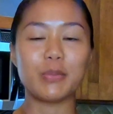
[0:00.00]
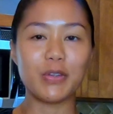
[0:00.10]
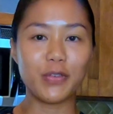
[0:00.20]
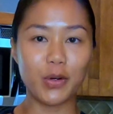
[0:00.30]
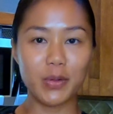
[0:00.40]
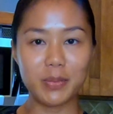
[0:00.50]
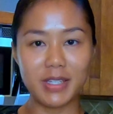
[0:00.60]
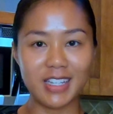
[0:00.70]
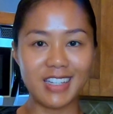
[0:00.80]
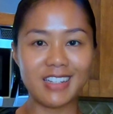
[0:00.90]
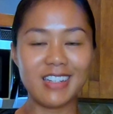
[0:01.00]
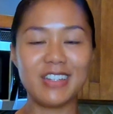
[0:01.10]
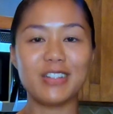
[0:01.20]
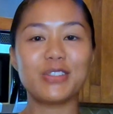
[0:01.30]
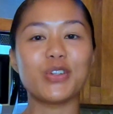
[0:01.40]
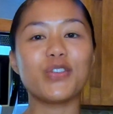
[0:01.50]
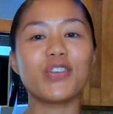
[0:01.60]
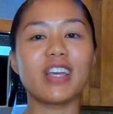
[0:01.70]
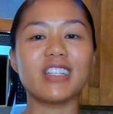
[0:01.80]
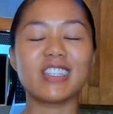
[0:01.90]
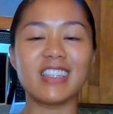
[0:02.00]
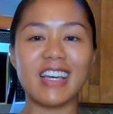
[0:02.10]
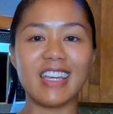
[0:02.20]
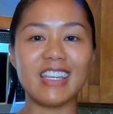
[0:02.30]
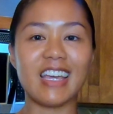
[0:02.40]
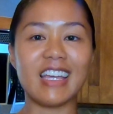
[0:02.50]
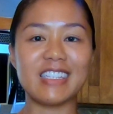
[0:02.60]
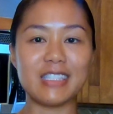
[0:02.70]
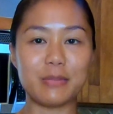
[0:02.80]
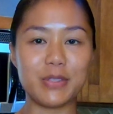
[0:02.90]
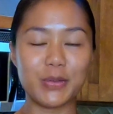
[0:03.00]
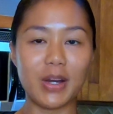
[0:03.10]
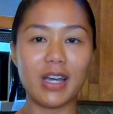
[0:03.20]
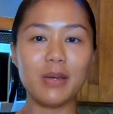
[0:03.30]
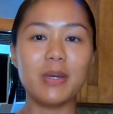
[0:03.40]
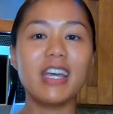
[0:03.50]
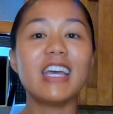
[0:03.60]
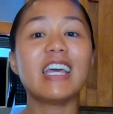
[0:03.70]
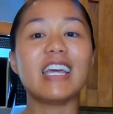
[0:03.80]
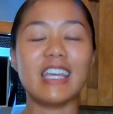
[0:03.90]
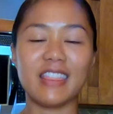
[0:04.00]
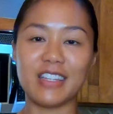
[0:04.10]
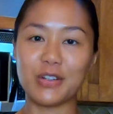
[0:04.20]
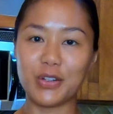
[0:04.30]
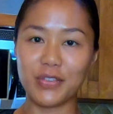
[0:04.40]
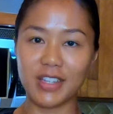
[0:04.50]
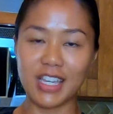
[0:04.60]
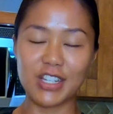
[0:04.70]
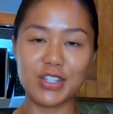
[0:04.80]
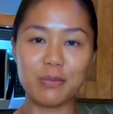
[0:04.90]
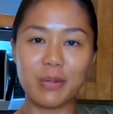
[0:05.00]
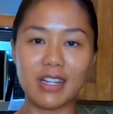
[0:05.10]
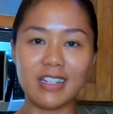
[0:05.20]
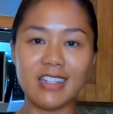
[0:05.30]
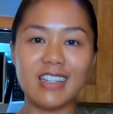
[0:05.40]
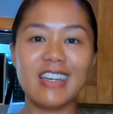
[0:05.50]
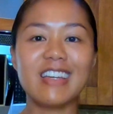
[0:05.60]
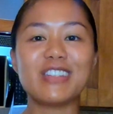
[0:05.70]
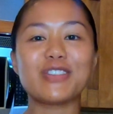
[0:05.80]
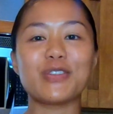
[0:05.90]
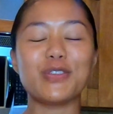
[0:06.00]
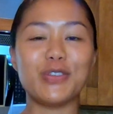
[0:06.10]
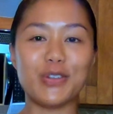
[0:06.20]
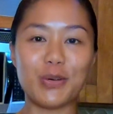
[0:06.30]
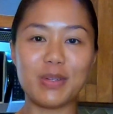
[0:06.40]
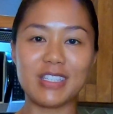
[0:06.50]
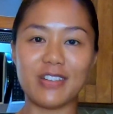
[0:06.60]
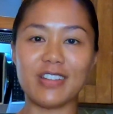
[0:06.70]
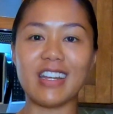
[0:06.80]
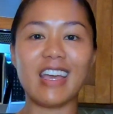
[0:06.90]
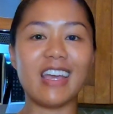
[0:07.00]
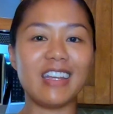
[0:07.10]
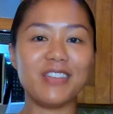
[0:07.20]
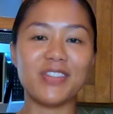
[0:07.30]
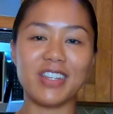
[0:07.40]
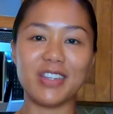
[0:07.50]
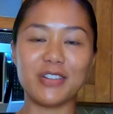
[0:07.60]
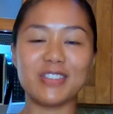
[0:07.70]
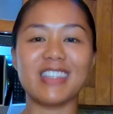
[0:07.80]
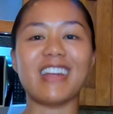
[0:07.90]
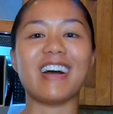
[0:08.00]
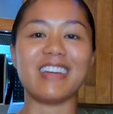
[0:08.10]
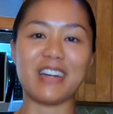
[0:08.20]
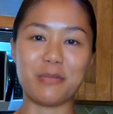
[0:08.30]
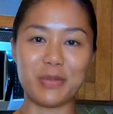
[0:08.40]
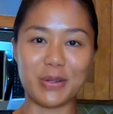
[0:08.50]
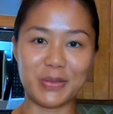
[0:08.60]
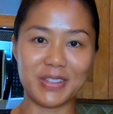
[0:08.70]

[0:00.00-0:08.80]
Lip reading: before we begin, don't forget to like and subscribe. Hit that notification button so you don't miss out on any videos that I upload.